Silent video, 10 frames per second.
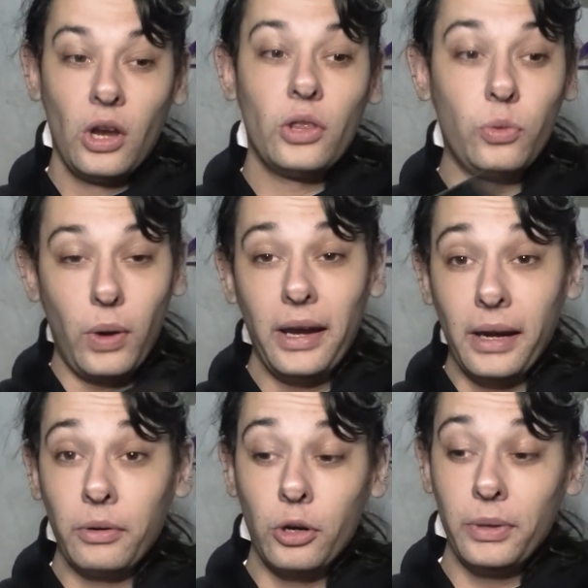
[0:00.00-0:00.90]
The way
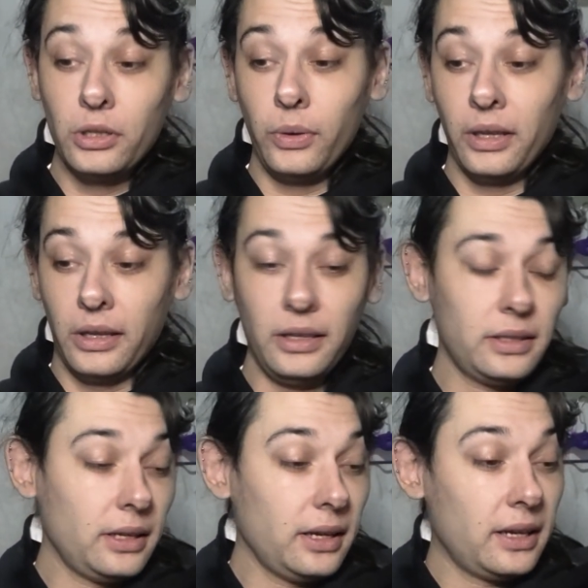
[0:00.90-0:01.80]
I'm going to be doing this
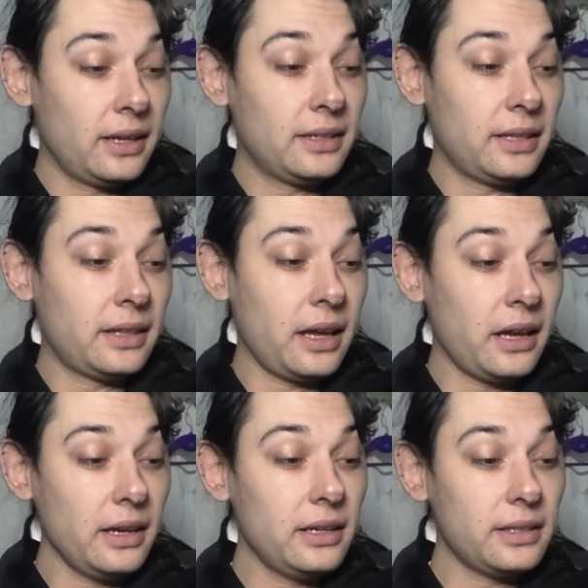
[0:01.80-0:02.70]
is there
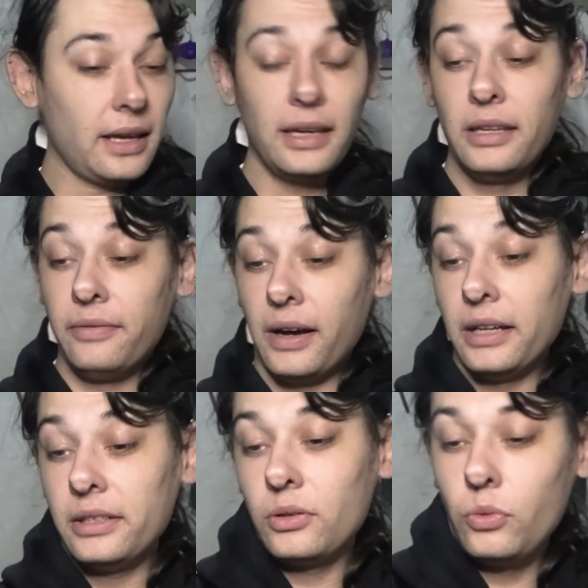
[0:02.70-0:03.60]
is a
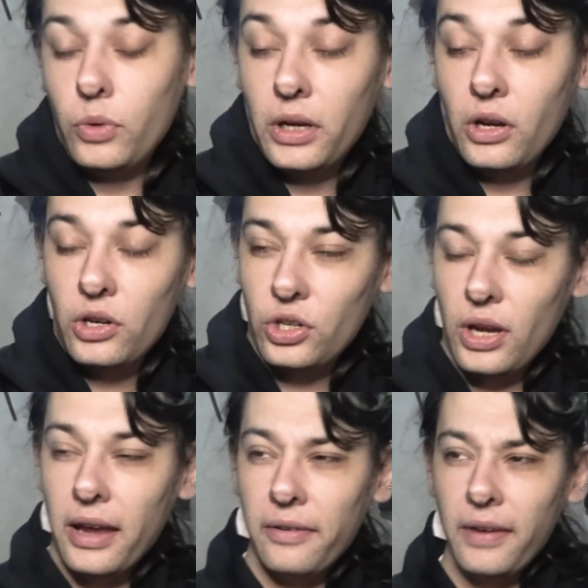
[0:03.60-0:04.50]
device which,
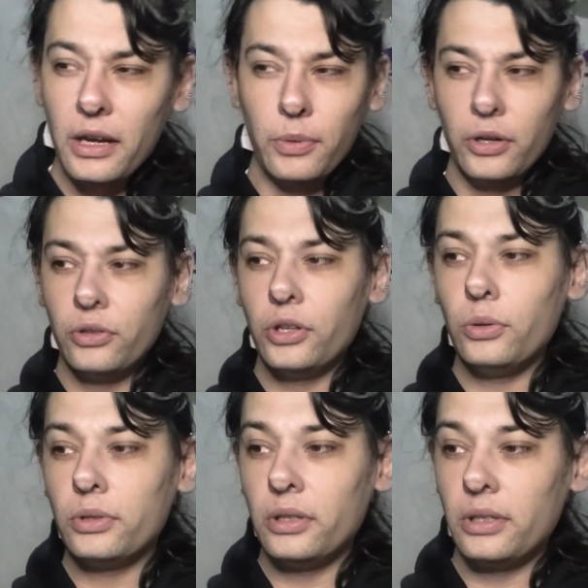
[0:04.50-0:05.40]
if anyone
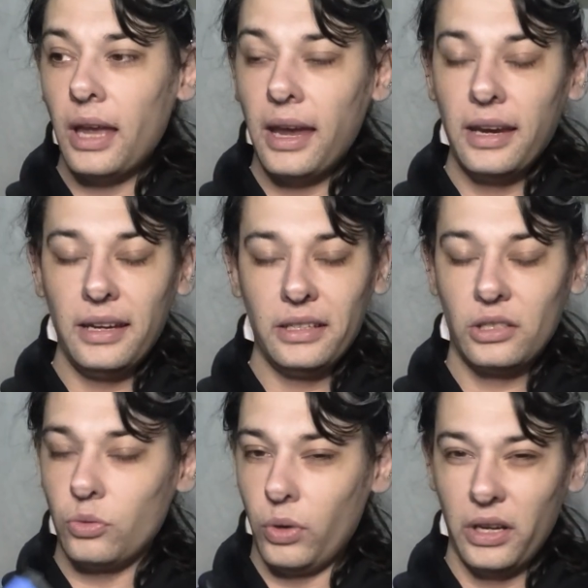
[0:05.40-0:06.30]
uses a
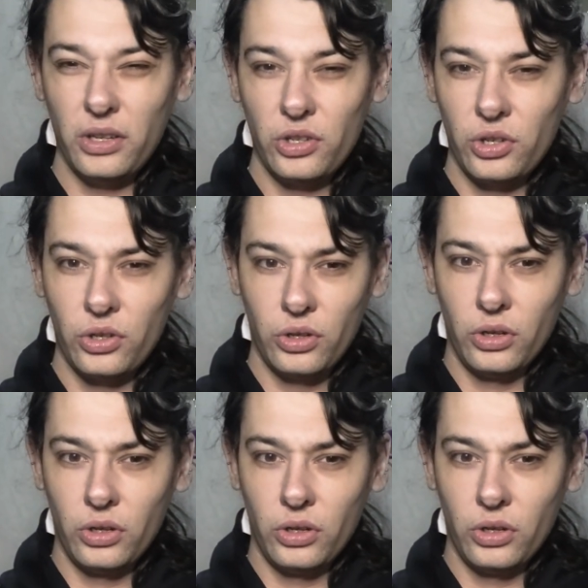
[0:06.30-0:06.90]
Switch,